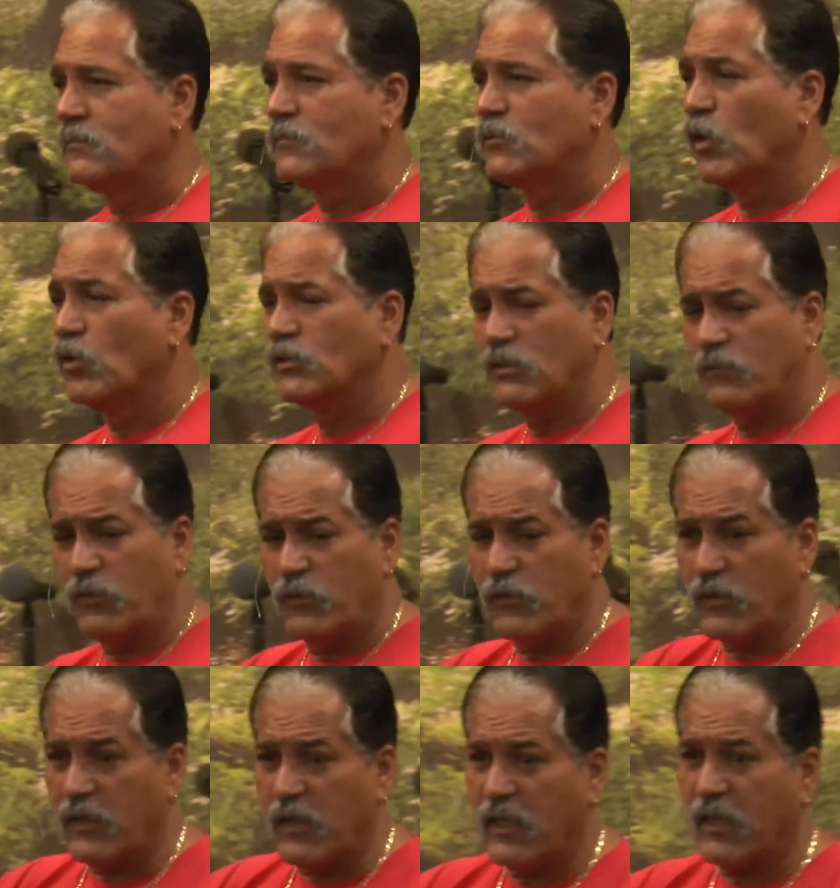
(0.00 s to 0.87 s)
Those of you
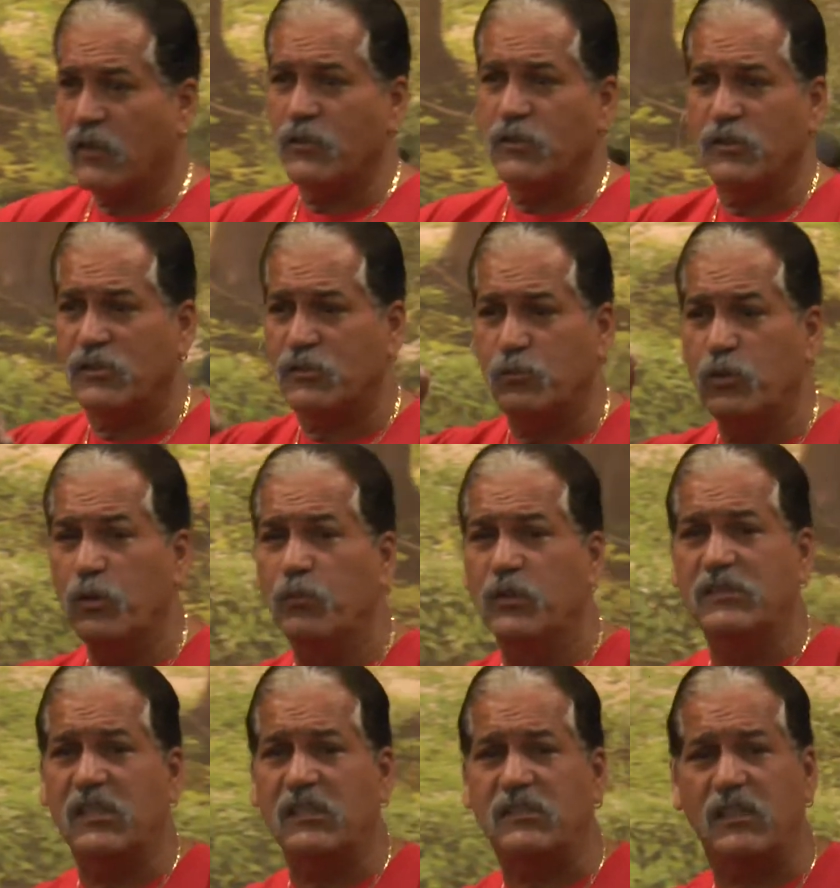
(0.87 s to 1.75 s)
that are here, you, you
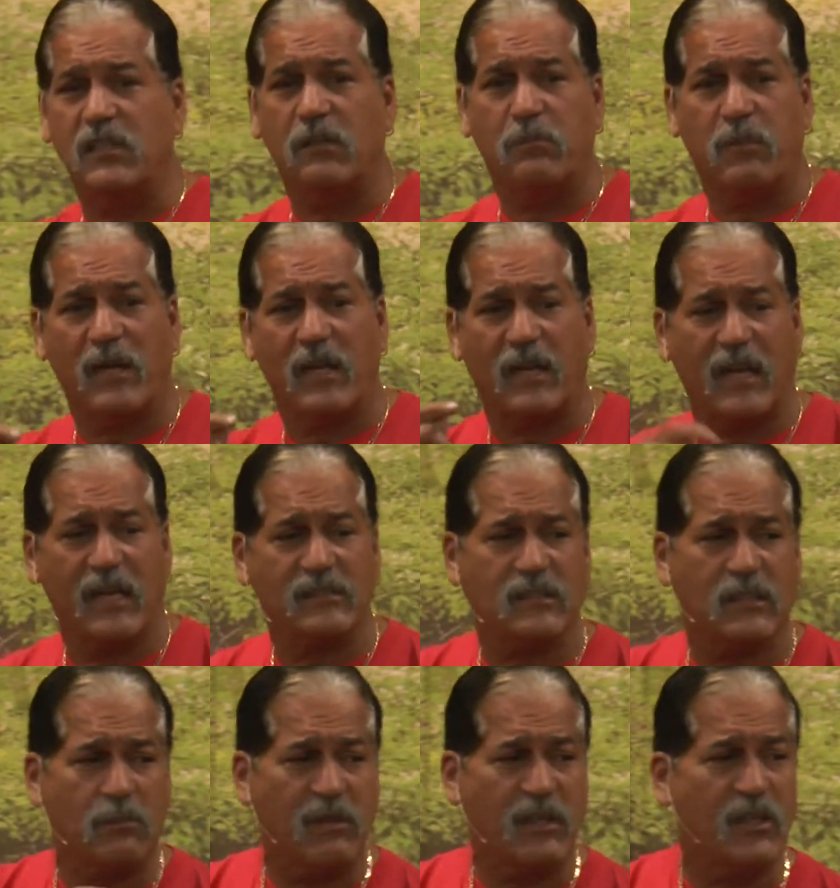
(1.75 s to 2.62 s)
resisted
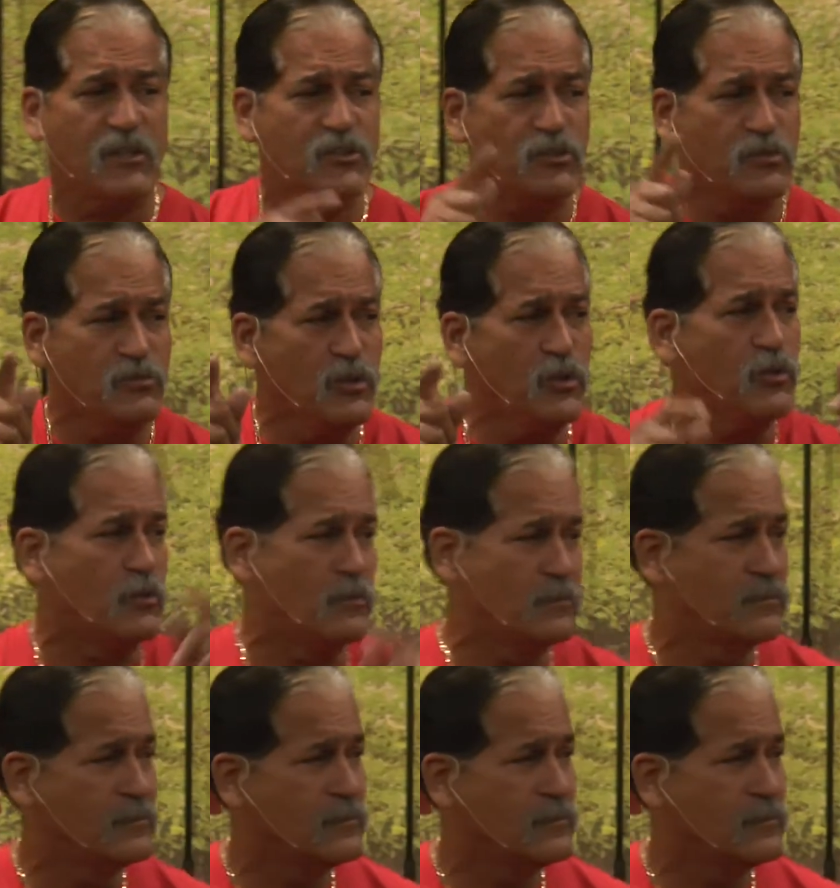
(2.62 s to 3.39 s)
against it because you knew.